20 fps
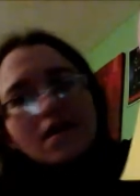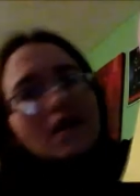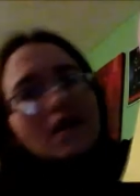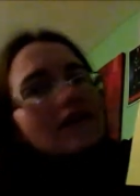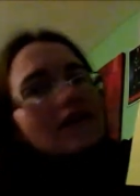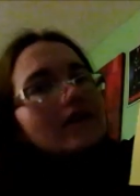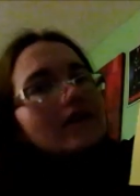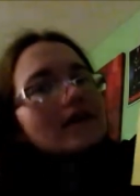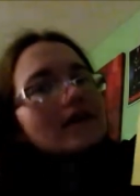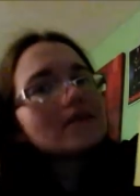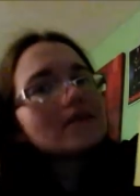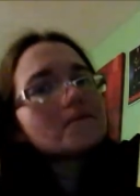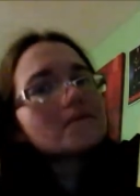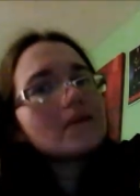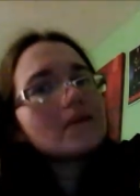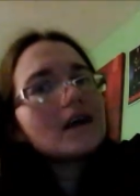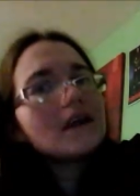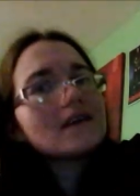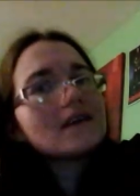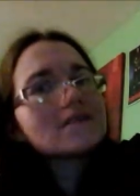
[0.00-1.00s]
And then at the
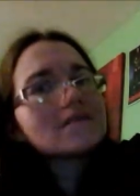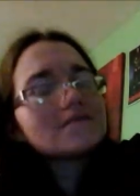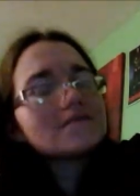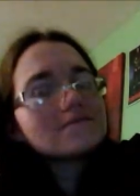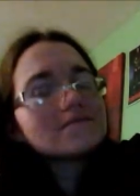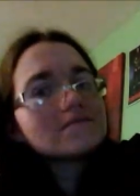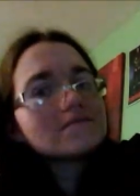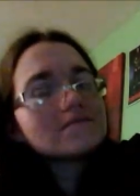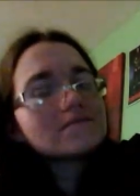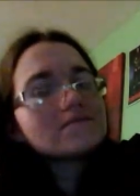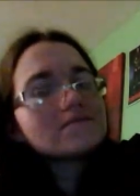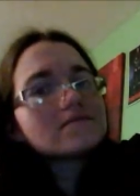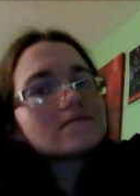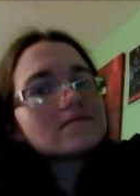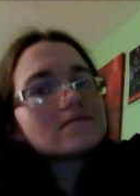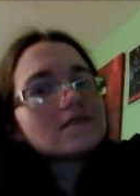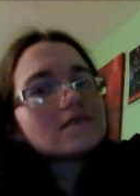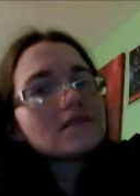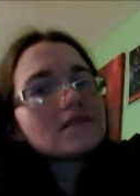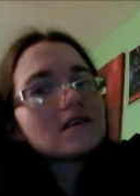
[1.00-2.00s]
bottom,
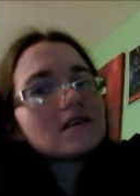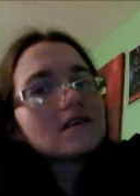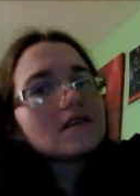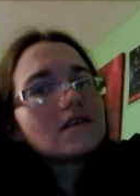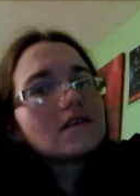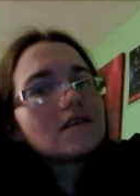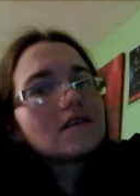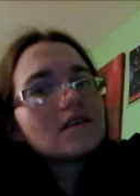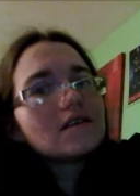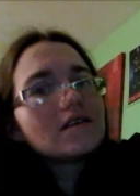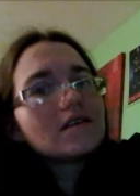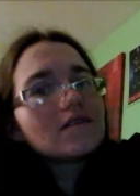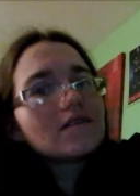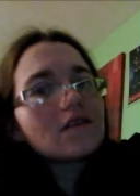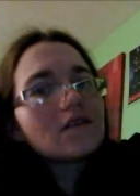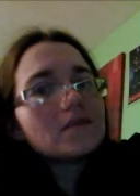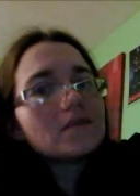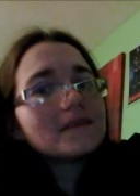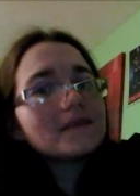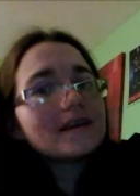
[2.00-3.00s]

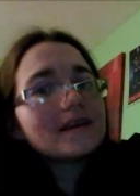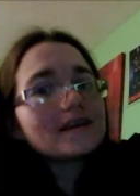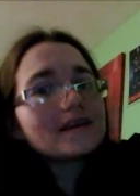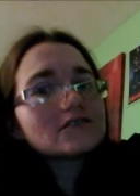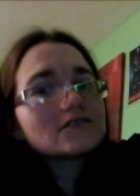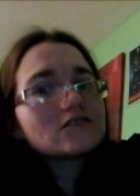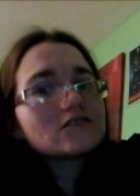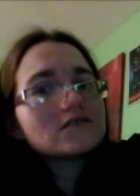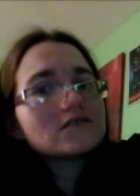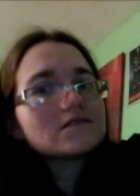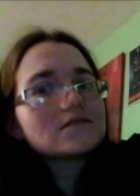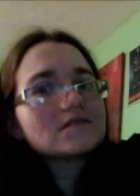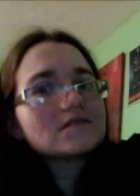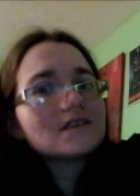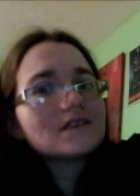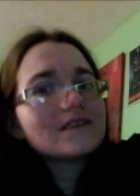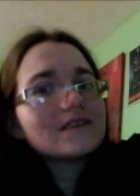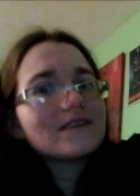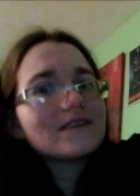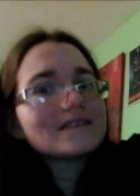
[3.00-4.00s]
for all my extras,
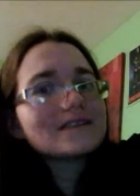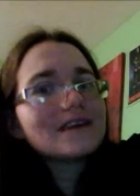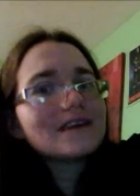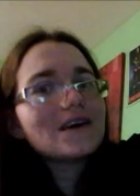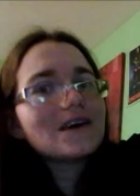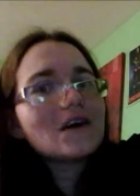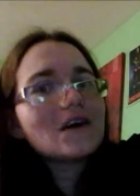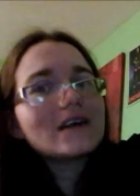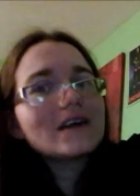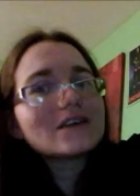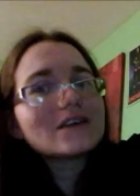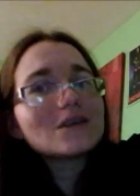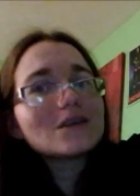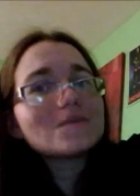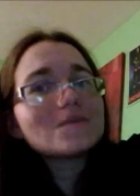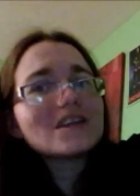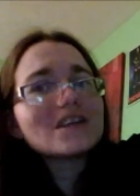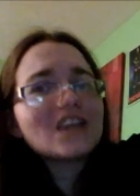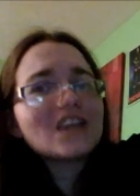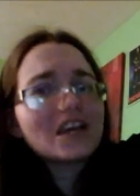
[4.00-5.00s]
and that's how I ended
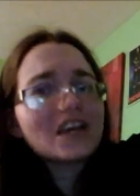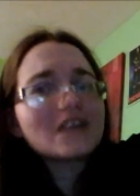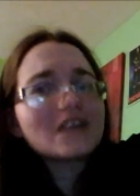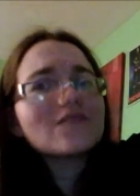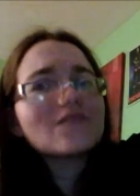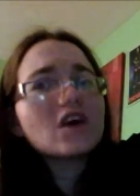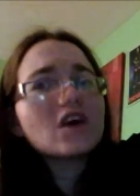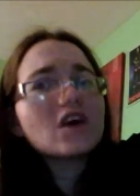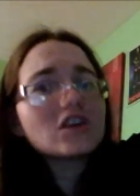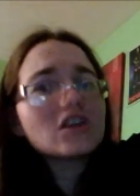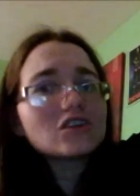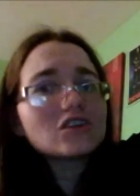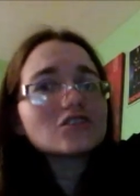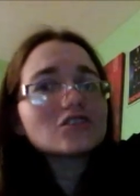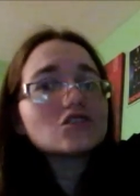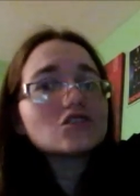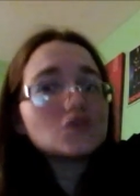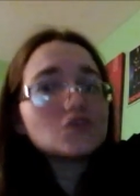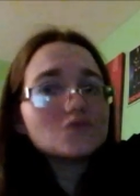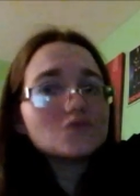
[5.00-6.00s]
up at negative
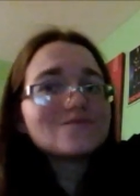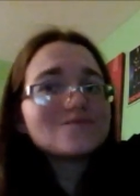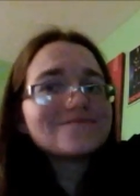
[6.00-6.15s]
102.